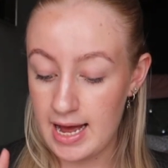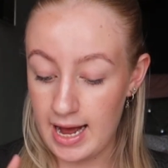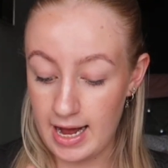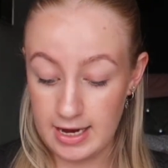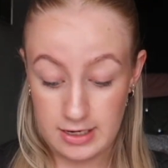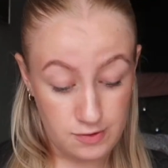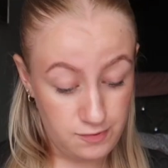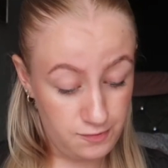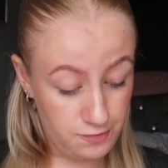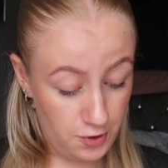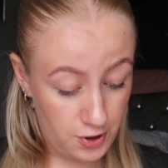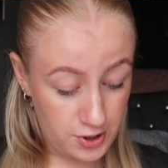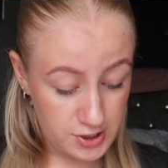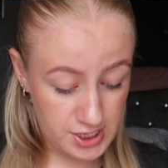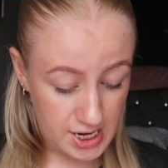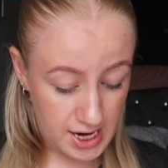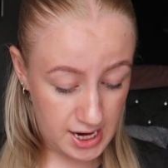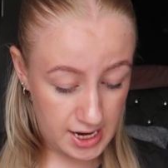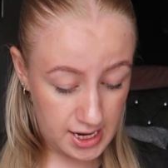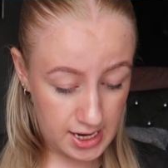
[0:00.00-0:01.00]
and
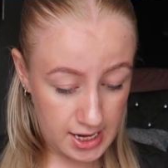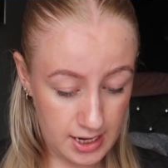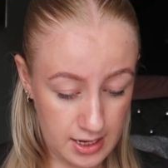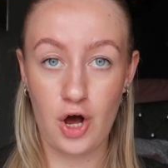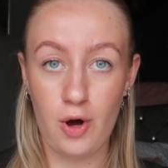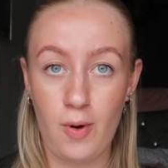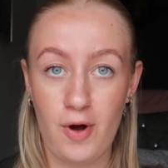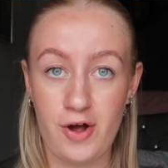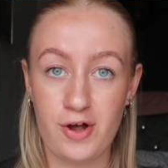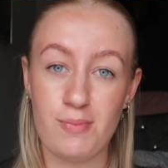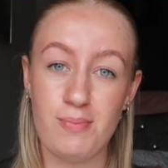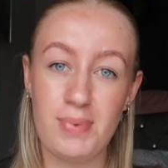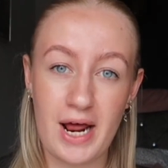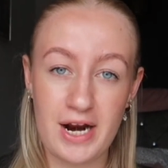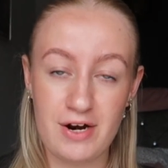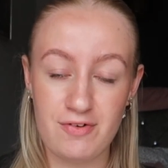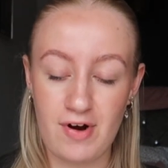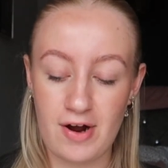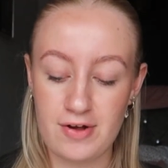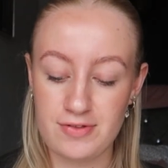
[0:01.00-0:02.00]
Friday, so I can
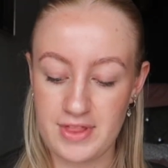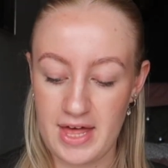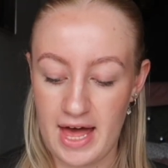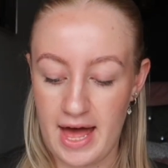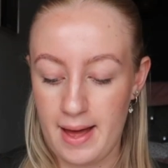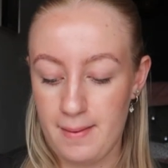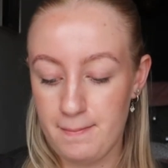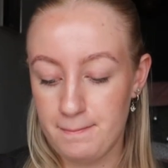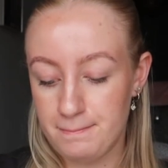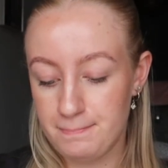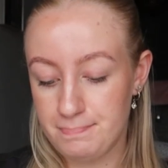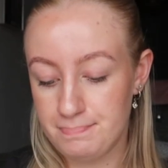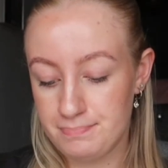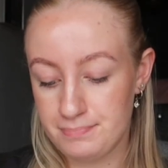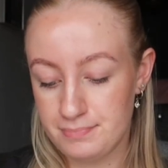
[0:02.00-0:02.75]
plan around them.